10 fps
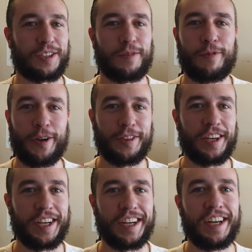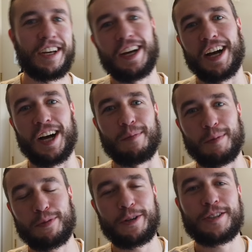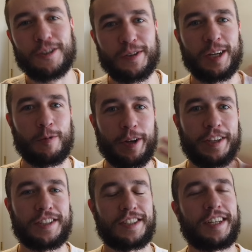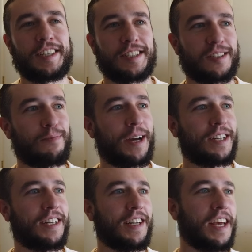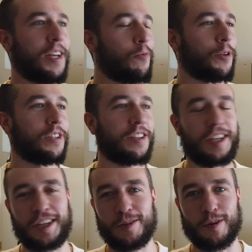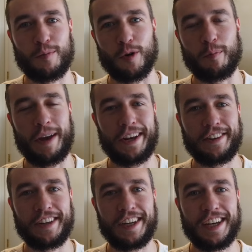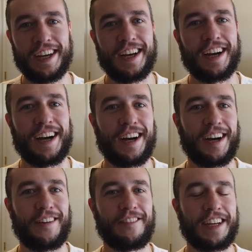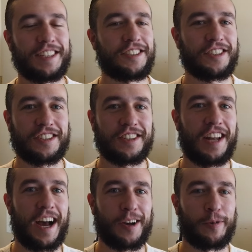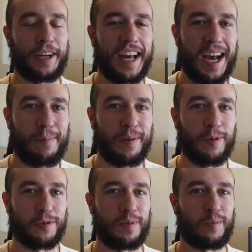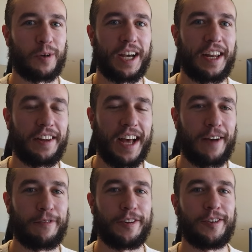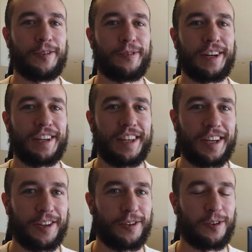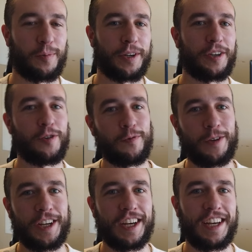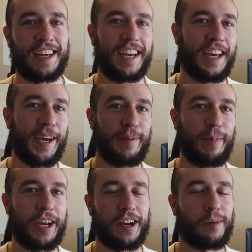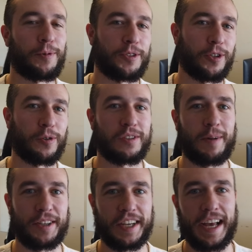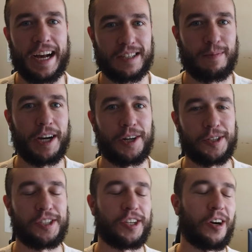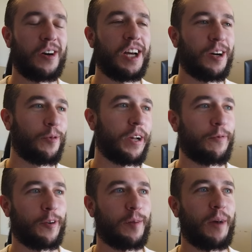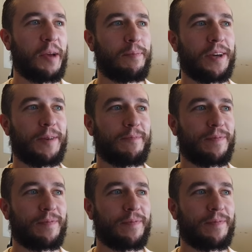just a fun thing. But please don't get one of these things expecting anyone to think you are more manly. It's just not going to happen. Most people kind of laugh at you and think you're a little bit goofy and make a couple jokes about the gas mileage, you know, whatever it might be.